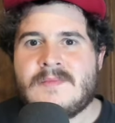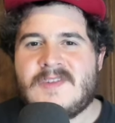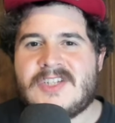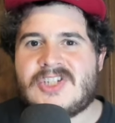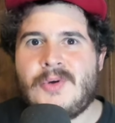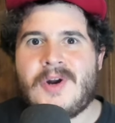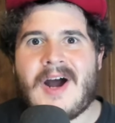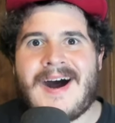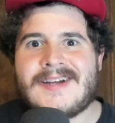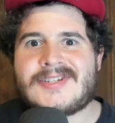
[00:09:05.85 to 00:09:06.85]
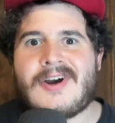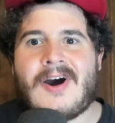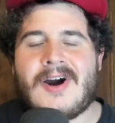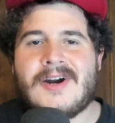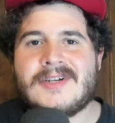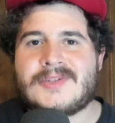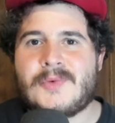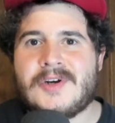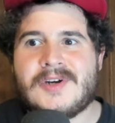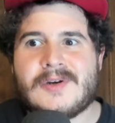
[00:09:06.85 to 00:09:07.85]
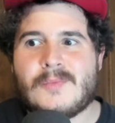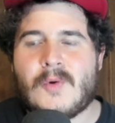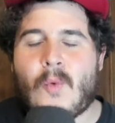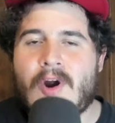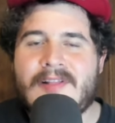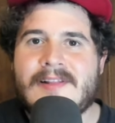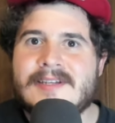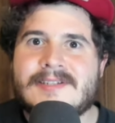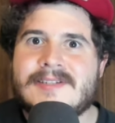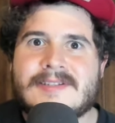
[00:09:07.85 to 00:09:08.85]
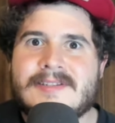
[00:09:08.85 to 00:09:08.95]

The Stewart Haas cars were, were worthless.